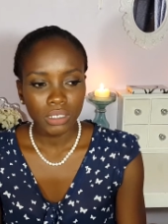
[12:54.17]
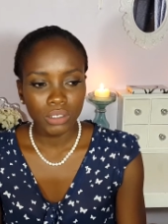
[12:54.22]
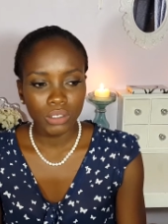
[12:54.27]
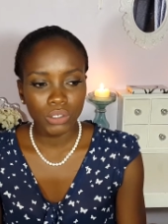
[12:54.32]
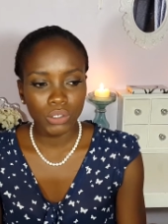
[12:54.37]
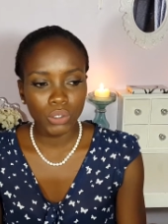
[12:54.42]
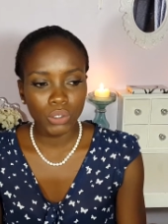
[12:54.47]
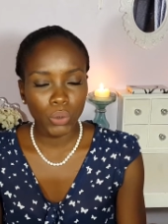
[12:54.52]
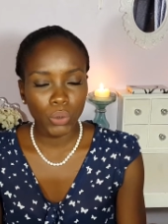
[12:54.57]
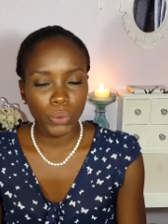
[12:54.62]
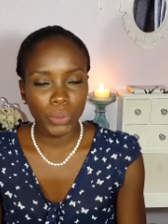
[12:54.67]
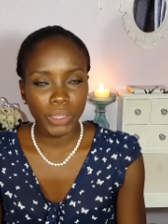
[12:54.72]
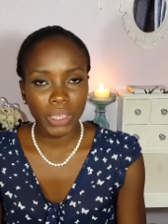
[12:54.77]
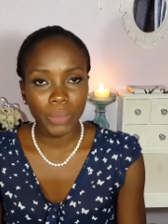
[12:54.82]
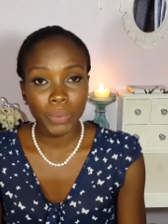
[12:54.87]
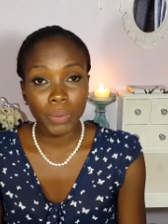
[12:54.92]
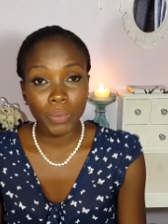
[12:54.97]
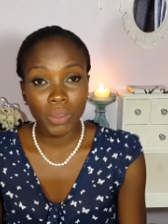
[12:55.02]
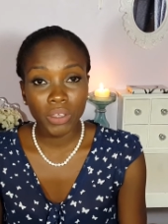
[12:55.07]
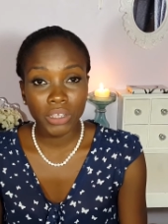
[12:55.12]
So yeah,
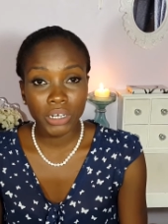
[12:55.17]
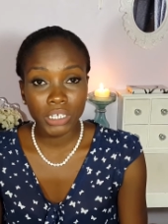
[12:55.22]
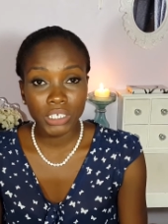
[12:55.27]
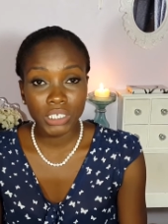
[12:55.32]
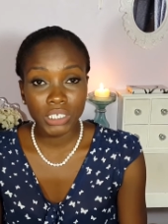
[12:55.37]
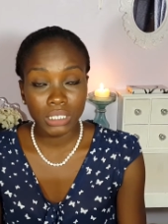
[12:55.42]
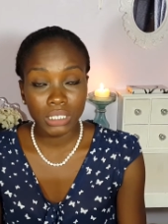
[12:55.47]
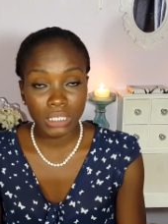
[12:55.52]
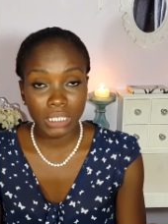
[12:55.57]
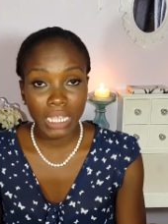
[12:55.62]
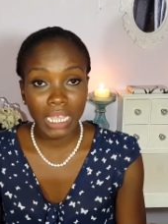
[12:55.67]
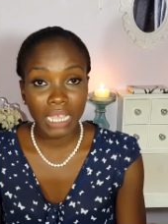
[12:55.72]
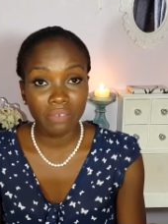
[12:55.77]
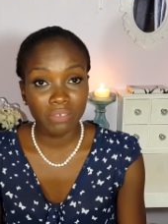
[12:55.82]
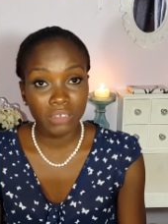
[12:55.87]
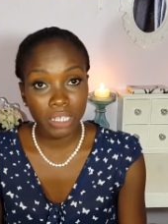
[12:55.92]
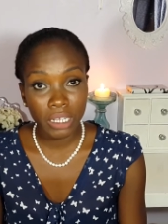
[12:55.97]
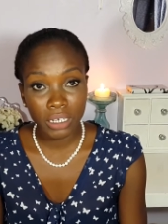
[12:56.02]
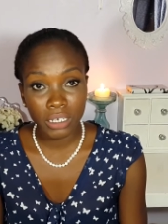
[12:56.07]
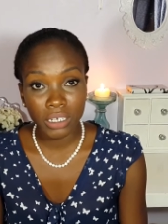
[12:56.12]
we were gonna just
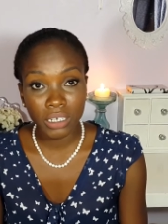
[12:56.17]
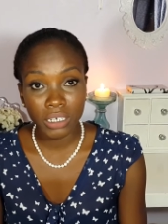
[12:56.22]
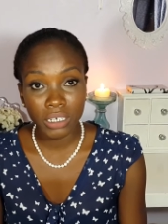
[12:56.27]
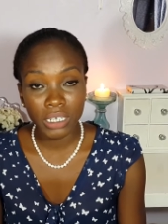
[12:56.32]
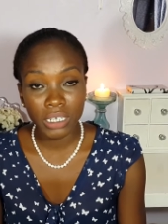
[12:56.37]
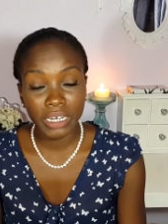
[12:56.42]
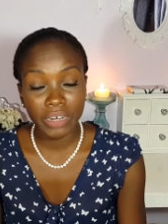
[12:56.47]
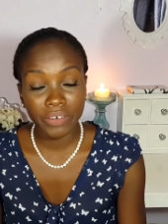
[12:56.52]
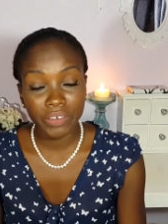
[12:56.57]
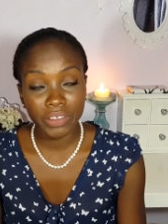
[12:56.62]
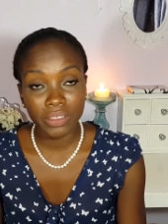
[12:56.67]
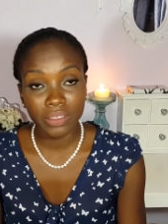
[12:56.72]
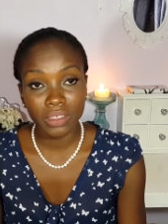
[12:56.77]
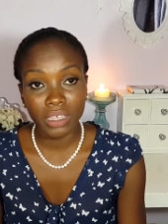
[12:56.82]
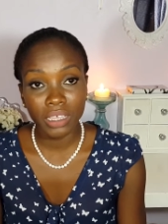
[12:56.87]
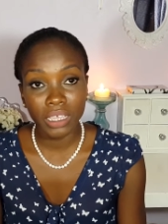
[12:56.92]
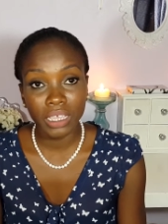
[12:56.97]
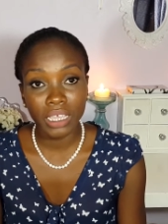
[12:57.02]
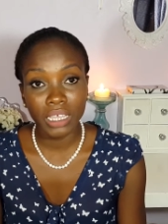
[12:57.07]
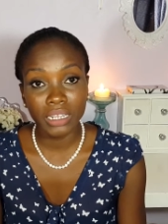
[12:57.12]
have dinner and
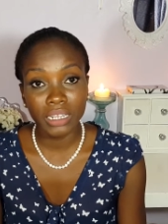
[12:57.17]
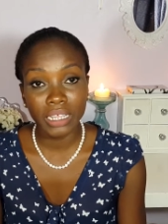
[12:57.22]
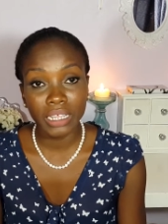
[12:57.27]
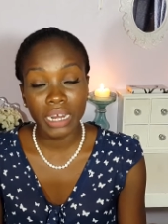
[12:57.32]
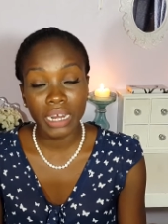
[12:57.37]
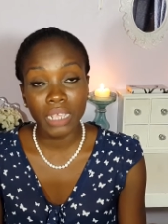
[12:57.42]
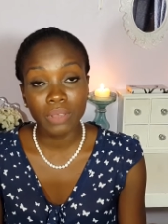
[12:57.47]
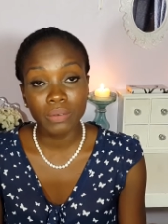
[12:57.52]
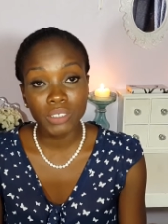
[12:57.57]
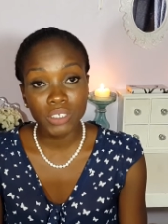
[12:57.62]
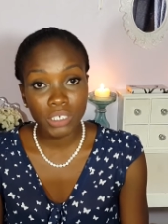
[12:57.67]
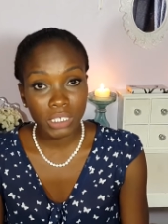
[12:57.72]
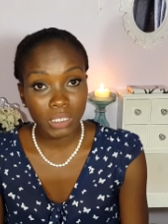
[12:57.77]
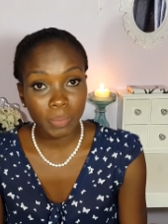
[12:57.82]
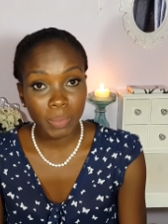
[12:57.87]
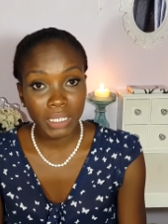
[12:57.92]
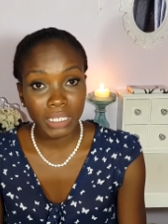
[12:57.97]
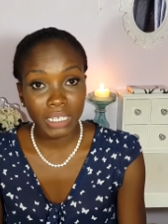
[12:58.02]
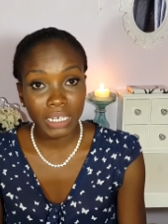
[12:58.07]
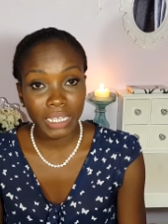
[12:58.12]
everything, and then I was gonna
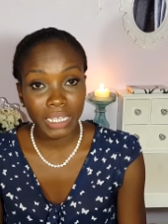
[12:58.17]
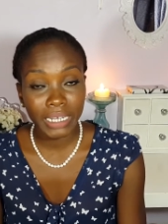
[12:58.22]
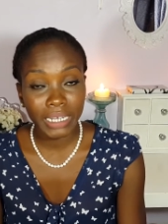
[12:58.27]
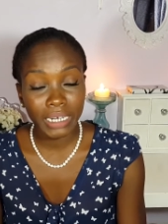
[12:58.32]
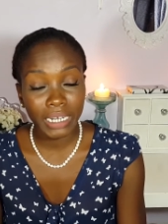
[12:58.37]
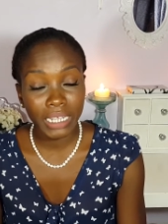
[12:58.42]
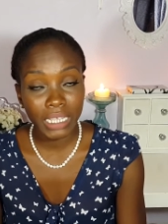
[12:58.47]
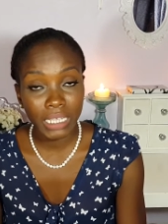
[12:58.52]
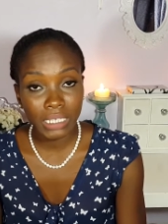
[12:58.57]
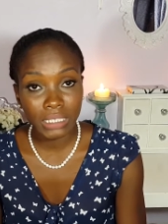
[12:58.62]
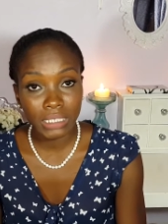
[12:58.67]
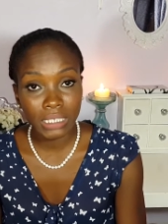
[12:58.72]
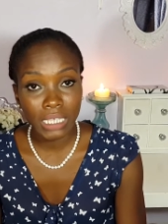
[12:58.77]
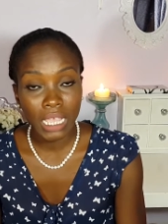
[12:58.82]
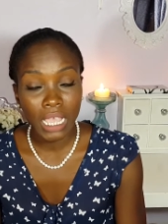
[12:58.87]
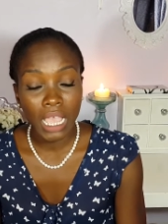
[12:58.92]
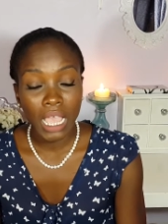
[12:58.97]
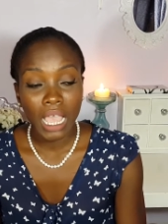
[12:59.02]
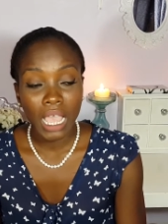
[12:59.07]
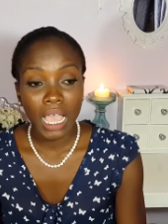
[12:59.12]
spend the night at his,